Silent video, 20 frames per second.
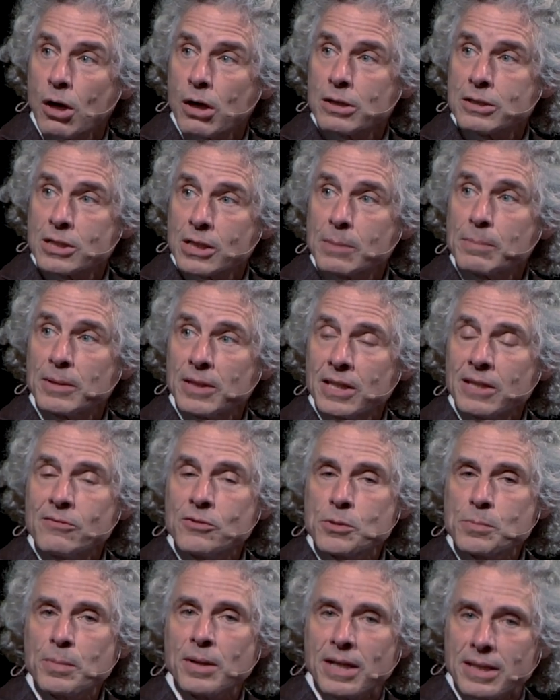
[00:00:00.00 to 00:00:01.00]
toxic
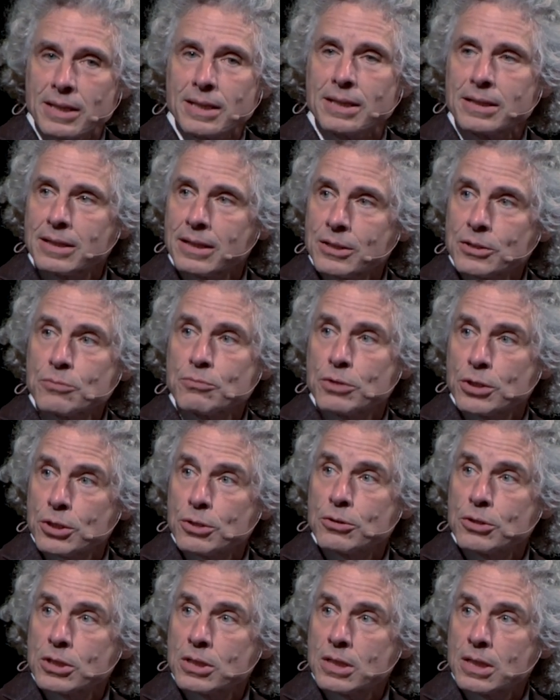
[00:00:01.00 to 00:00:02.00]
beliefs, but I think it does
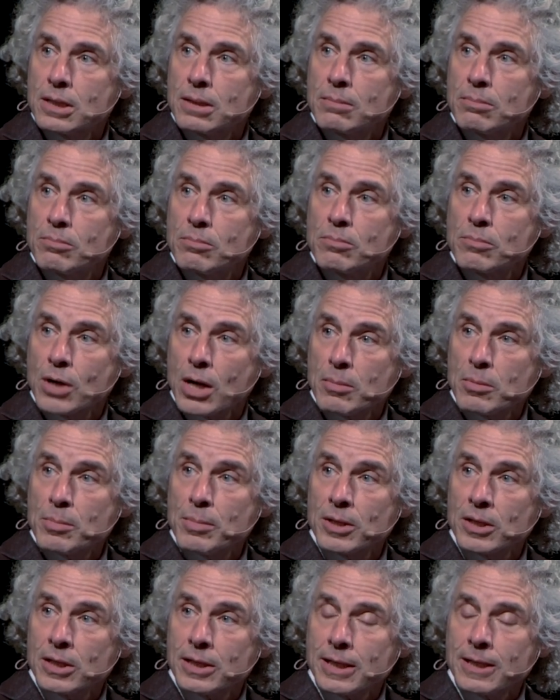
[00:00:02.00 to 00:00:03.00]
reduce the
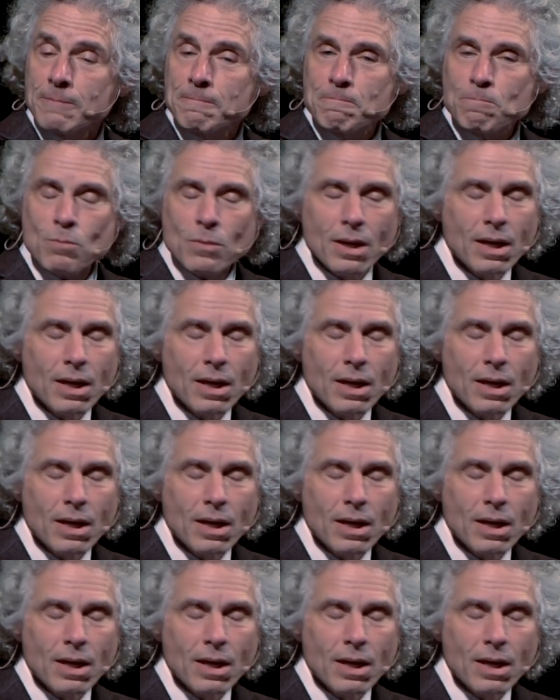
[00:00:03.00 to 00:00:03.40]
probability.